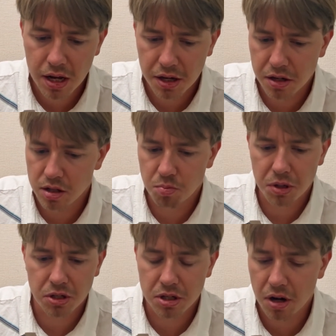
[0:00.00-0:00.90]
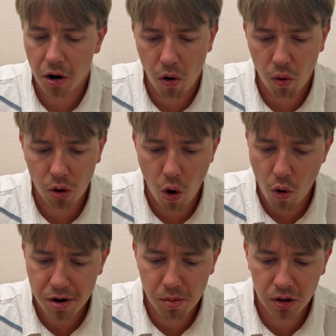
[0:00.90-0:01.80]
His pieces are all
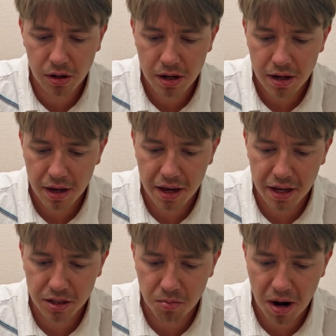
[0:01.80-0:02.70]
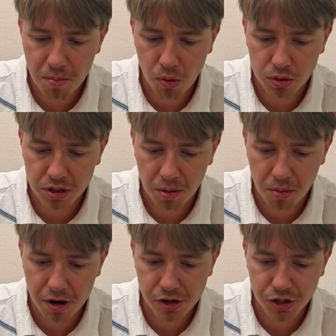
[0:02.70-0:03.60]
horrible, and my pawns are
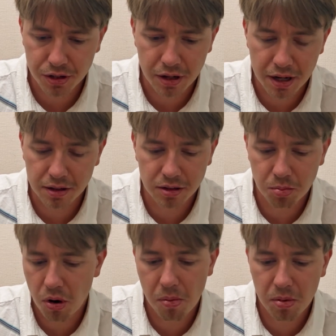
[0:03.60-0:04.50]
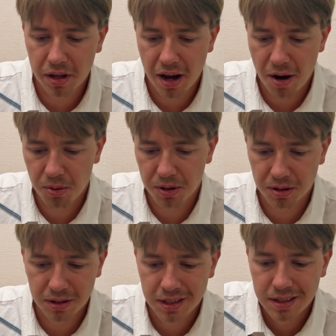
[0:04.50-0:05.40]
marching, and probably I will
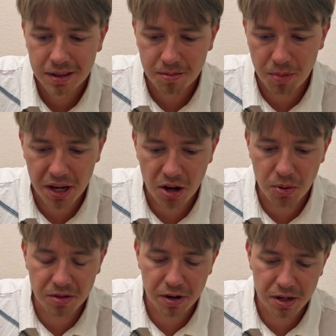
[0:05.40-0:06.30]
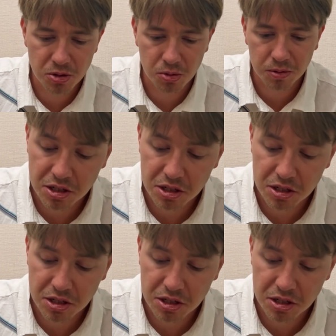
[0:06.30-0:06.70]
make a queen very soon.